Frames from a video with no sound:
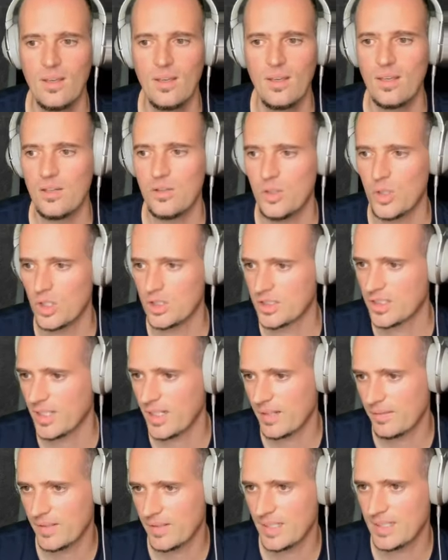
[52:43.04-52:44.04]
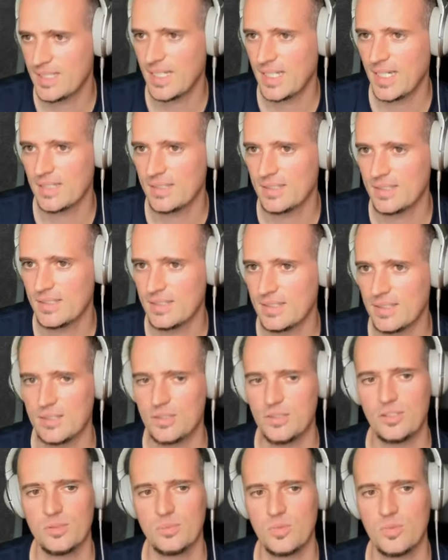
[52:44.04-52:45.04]
You also have the chat in this
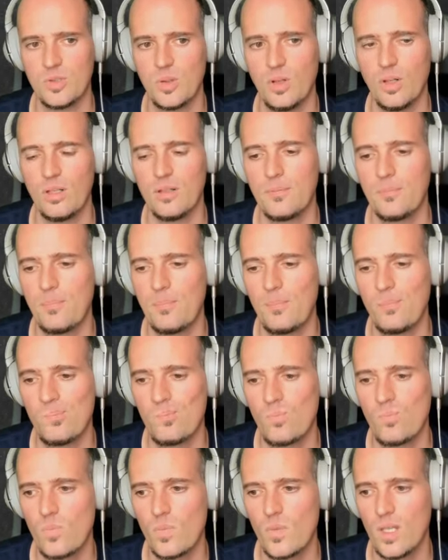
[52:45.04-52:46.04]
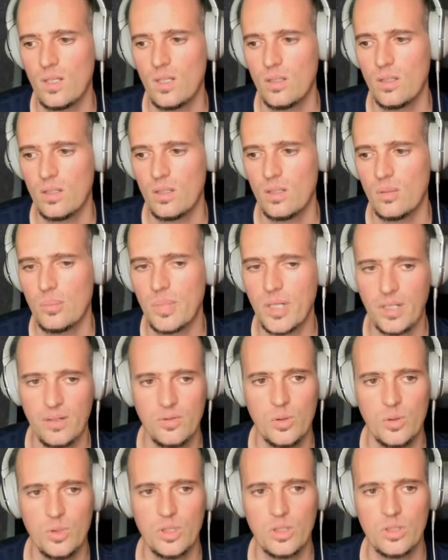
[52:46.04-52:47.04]
Zoom call. But if
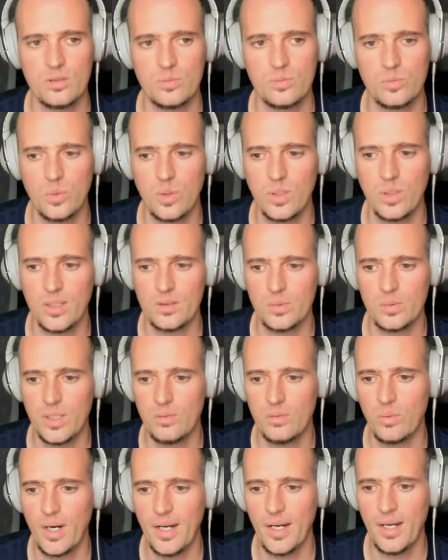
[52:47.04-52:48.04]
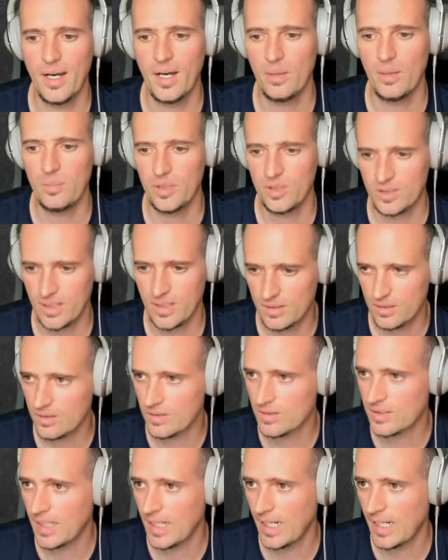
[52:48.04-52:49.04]
you don't want to do it right now, because I
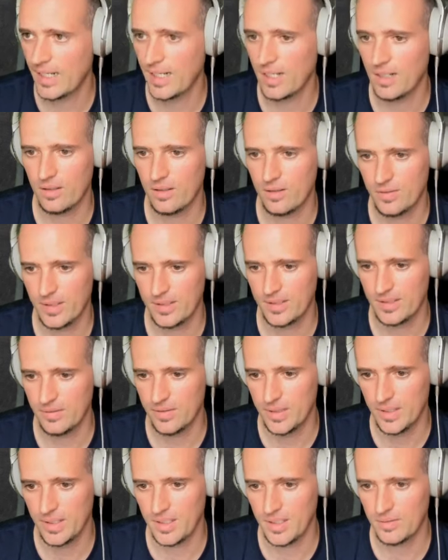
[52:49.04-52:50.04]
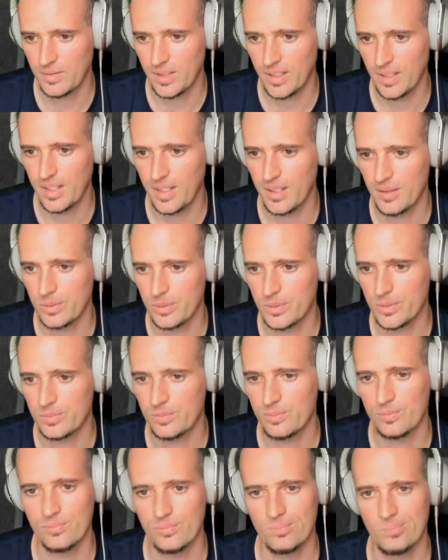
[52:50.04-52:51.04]
don't see like a lot of activity right now,
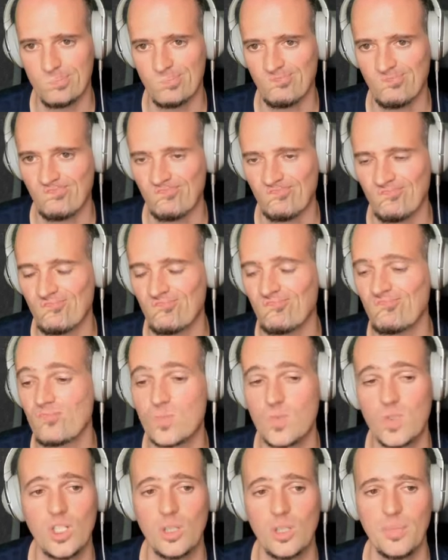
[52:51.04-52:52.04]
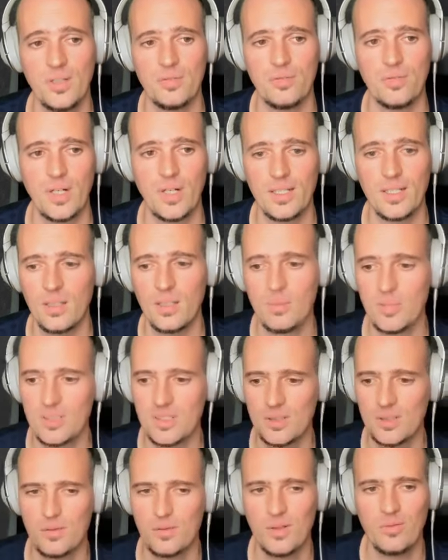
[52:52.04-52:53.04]
don't be afraid. I mean,
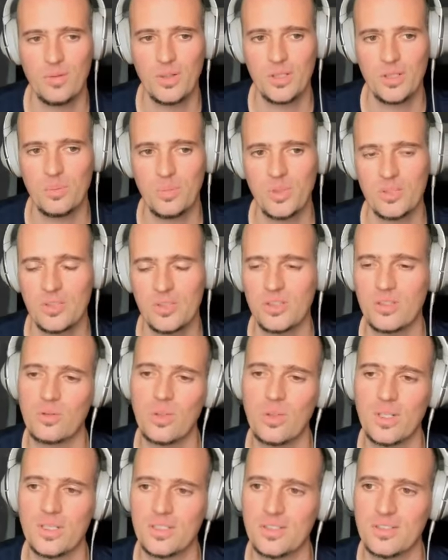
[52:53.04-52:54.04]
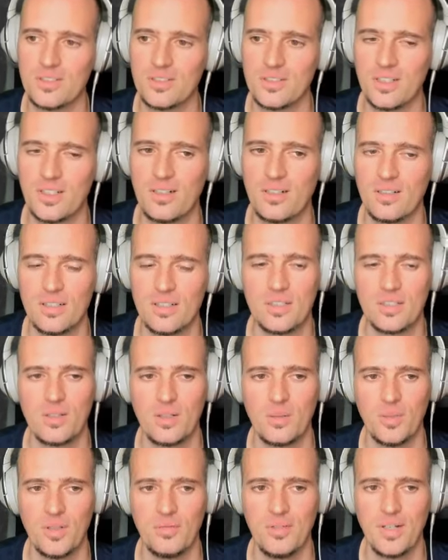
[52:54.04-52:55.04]
just feel free to post your questions there. It's going
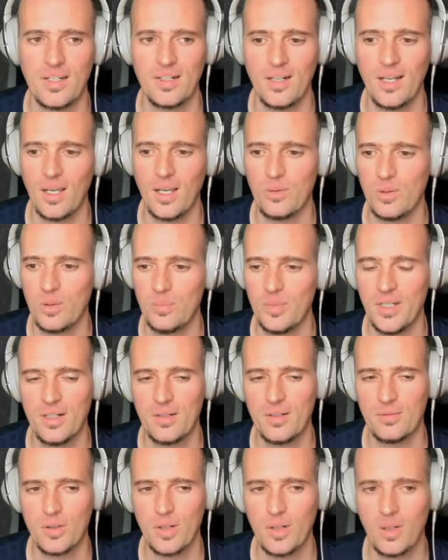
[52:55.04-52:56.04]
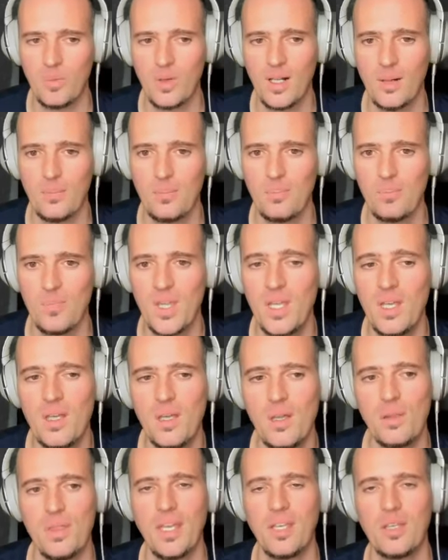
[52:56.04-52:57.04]
to be fine. I will be there for a while.
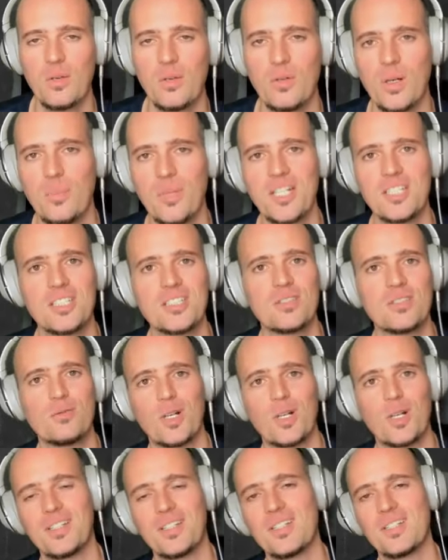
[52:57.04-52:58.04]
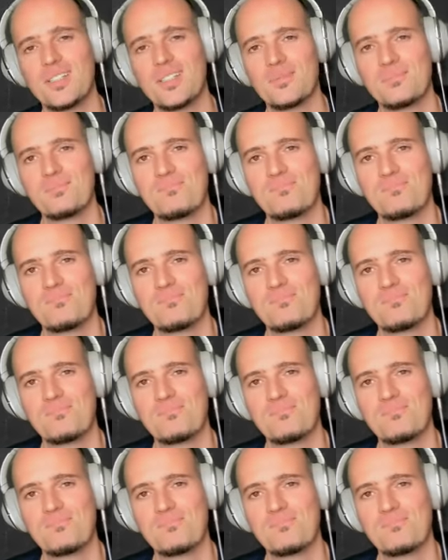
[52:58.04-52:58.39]
Thank you very much for attending.